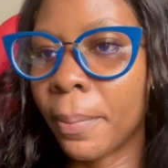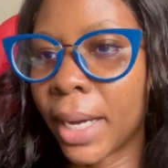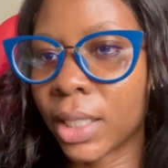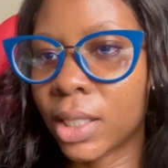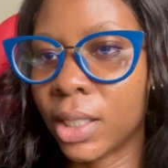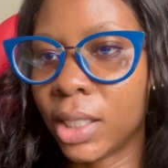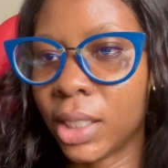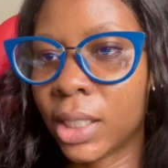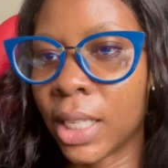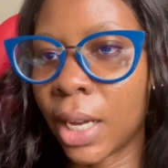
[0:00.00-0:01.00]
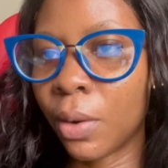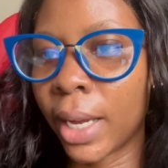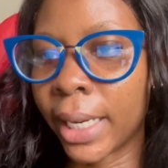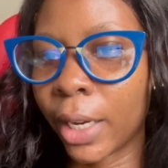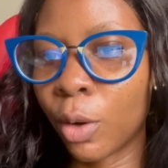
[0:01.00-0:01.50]
back to this now
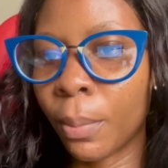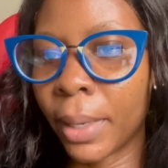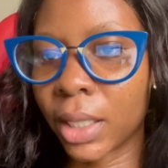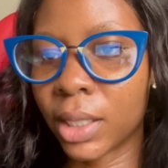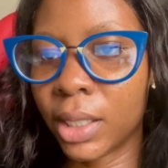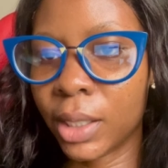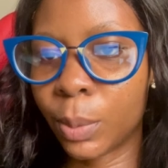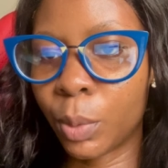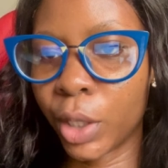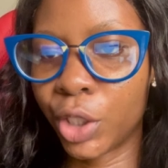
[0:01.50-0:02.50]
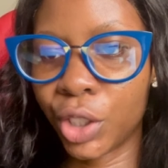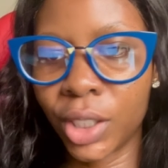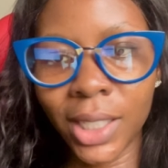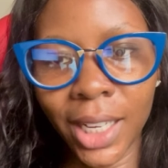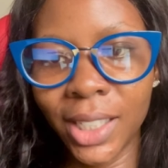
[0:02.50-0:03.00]
and I come back to the
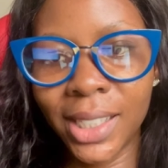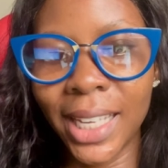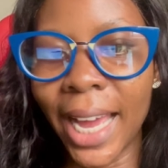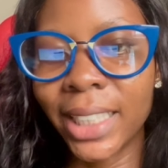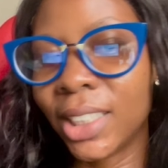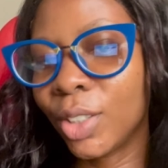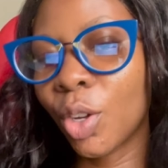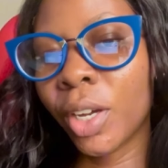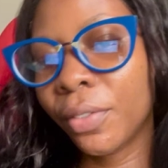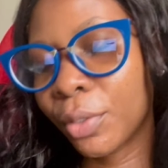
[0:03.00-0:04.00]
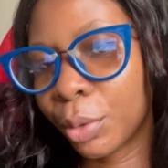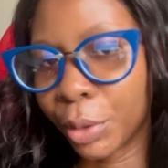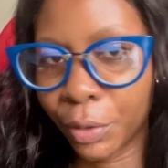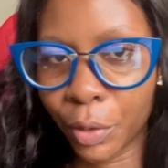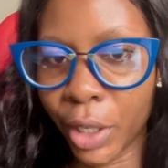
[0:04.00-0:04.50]
spreadsheet, can you see I did not even
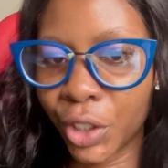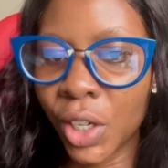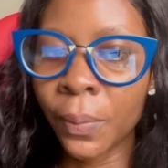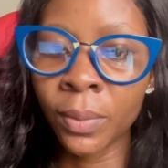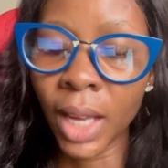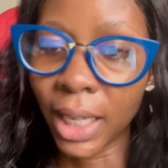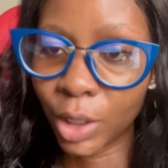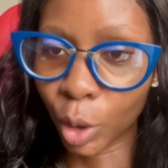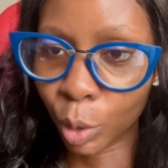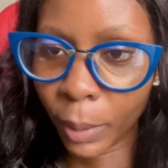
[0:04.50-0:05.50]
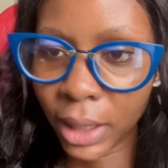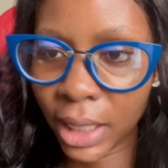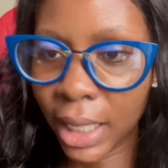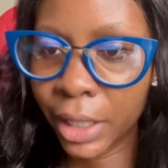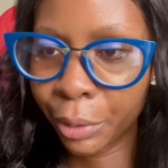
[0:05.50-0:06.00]
refresh, and it
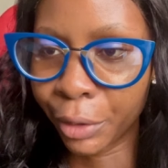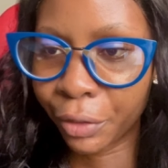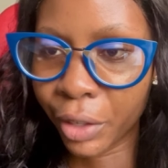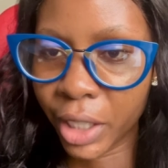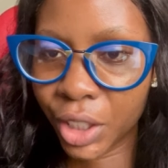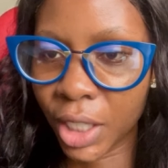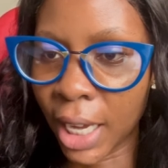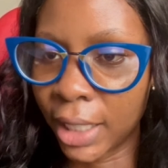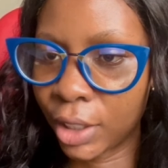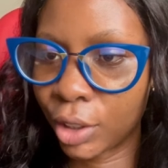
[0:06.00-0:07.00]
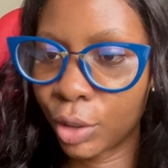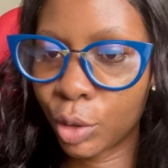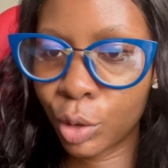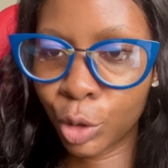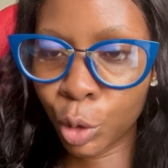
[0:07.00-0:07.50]
automatically refreshed and
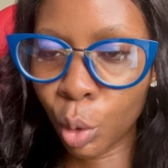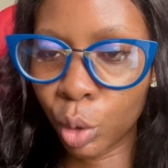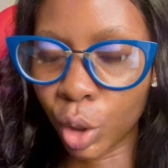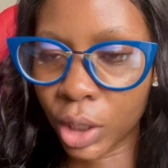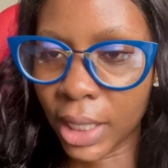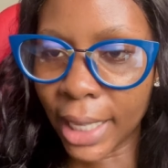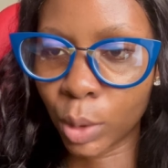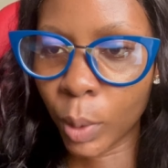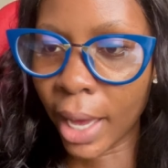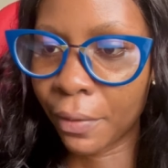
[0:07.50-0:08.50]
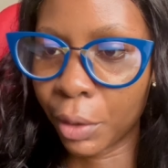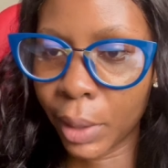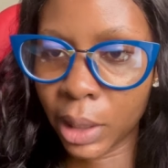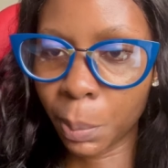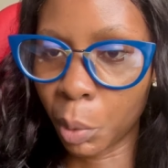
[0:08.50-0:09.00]
showed us that we have a
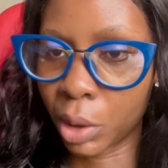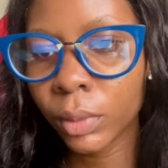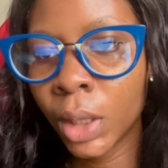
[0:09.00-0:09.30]
response.